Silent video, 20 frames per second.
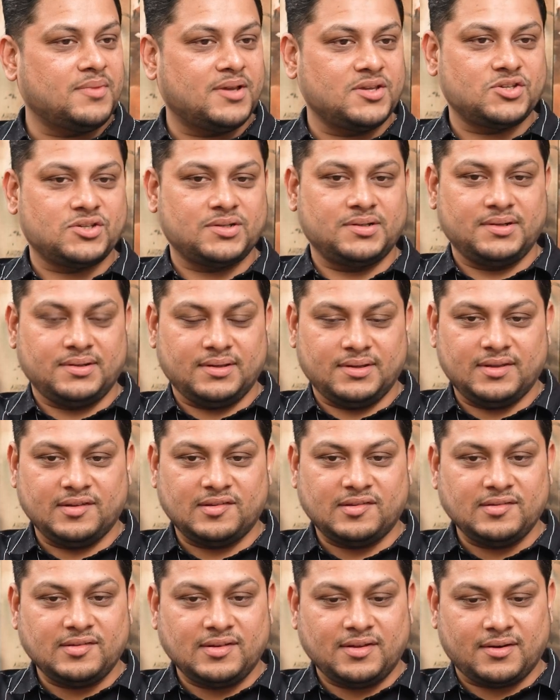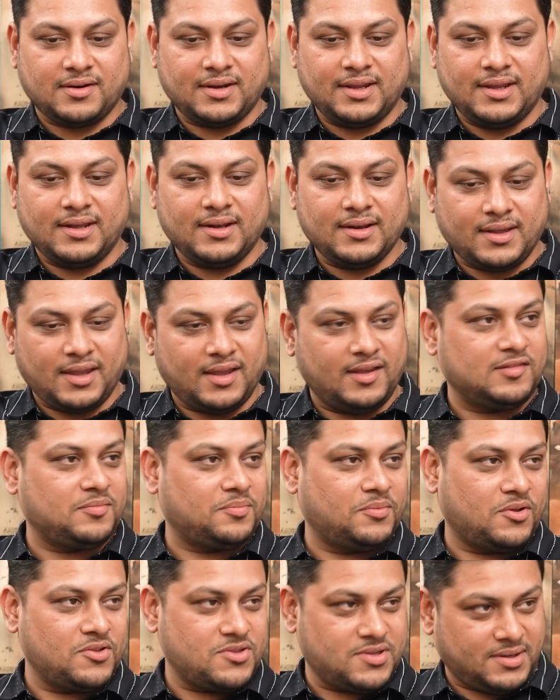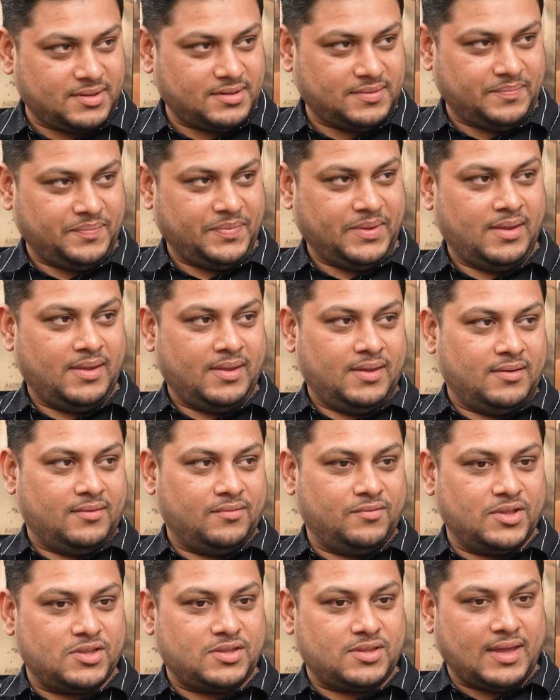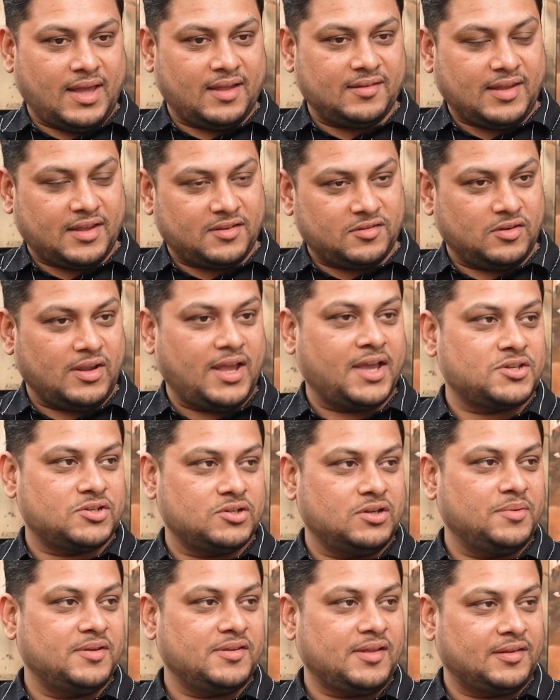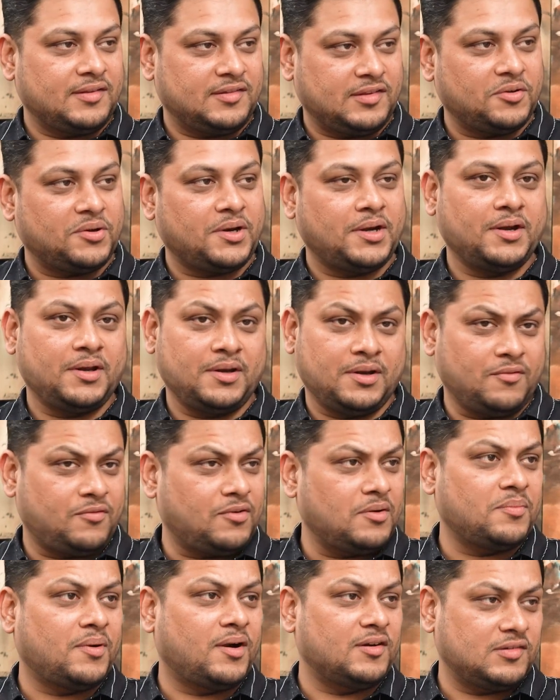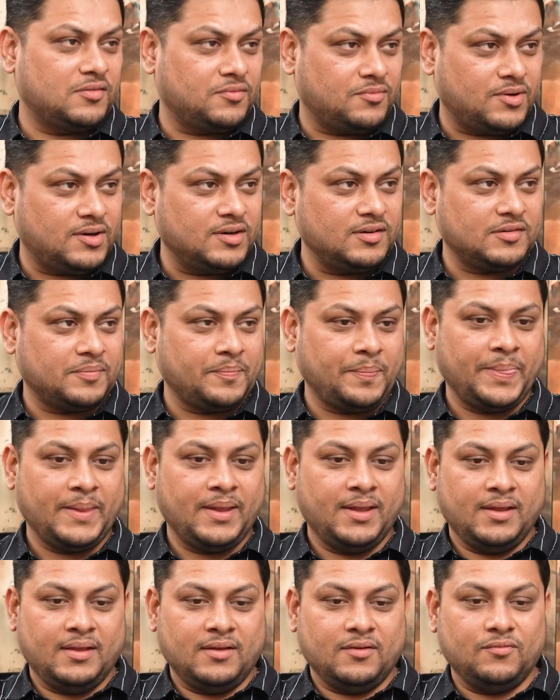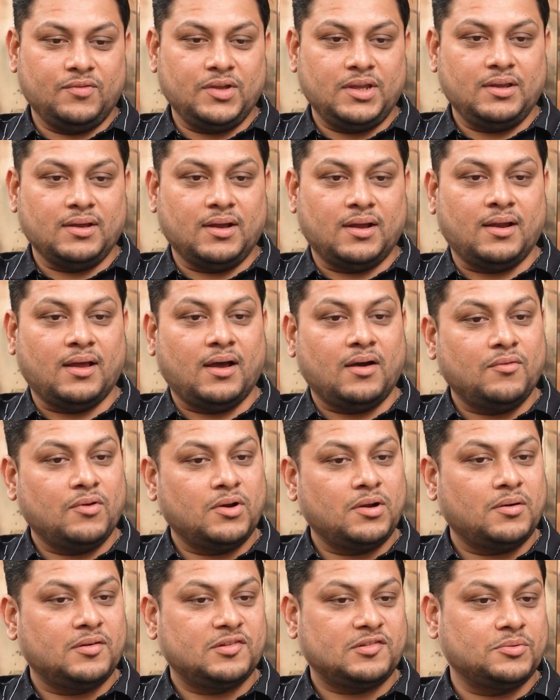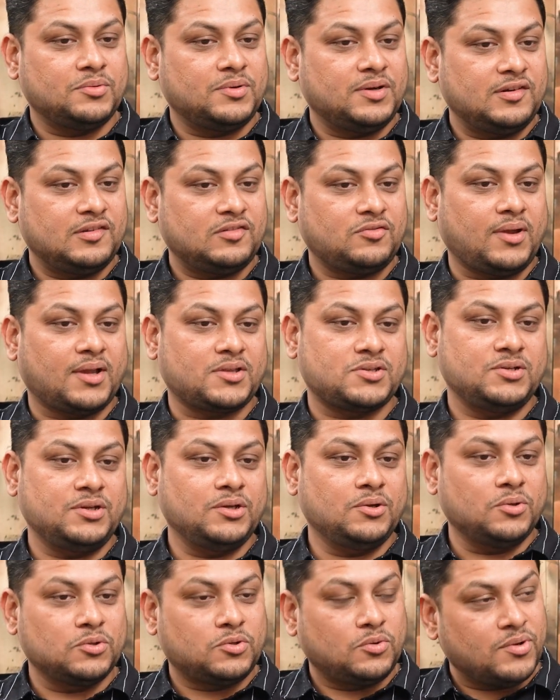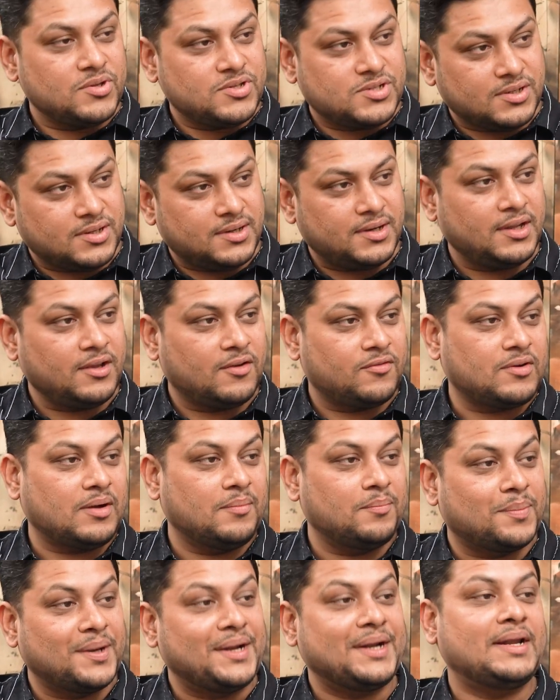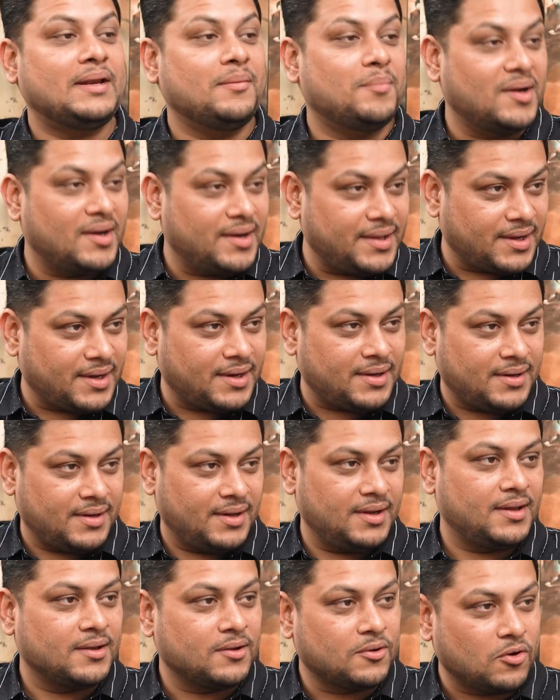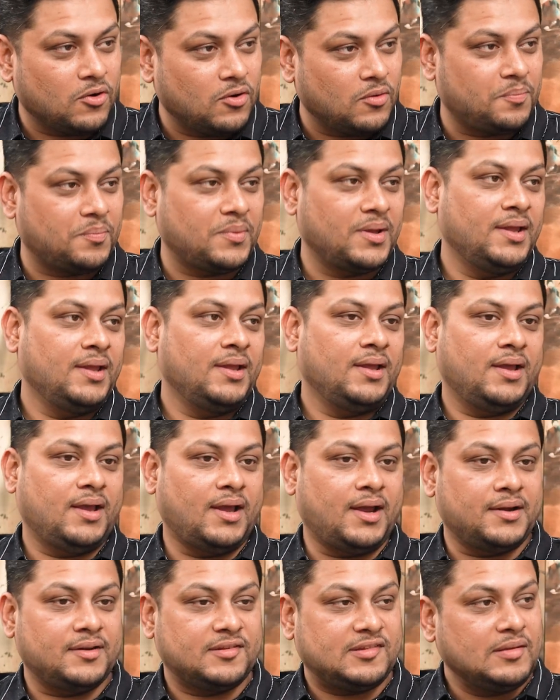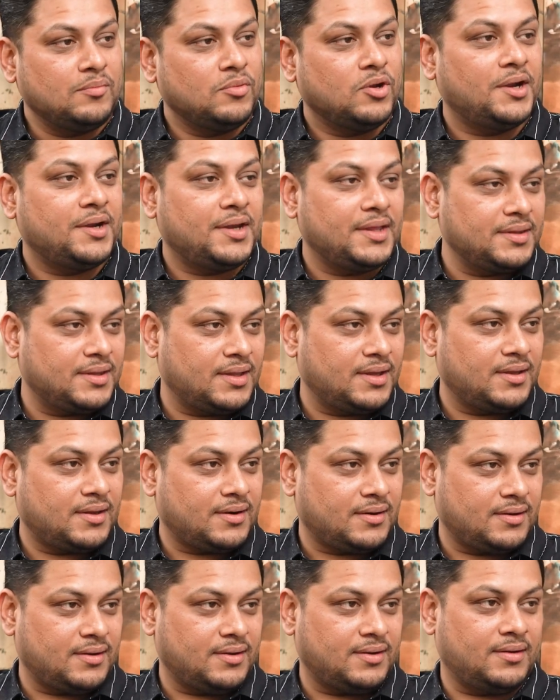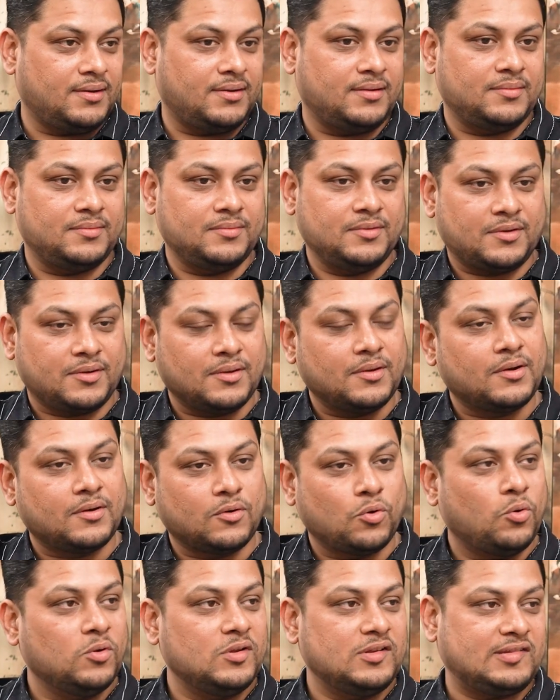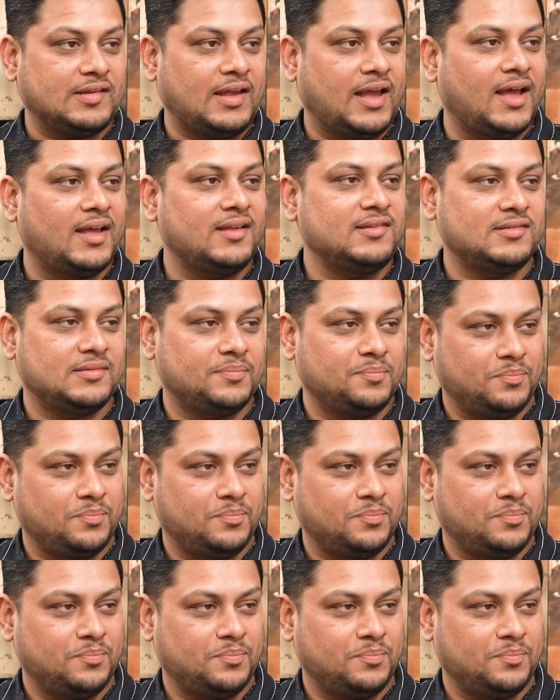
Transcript: mentioned, this is a real case project which has actually been executed in different parts of the world. We allow our students to actually go through a journey of completely building it in a group and simulating their roles as